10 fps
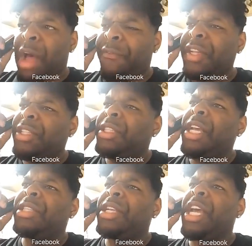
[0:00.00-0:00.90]
I'm finna
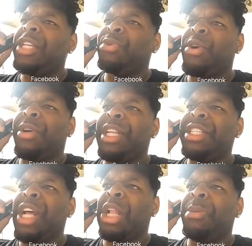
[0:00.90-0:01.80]
text the caseworker.
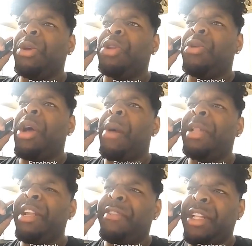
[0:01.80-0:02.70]
That's all I'm gonna do.
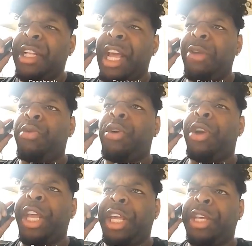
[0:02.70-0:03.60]
I'm gonna leave it in the
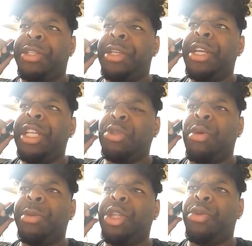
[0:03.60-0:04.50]
caseworker hands.
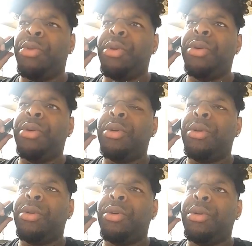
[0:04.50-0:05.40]
That's what I'm gonna do.
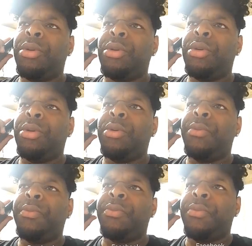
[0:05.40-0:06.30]
Man, look, I
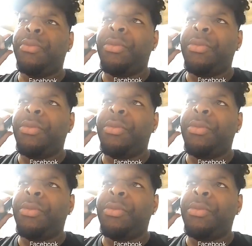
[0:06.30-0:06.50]
got him.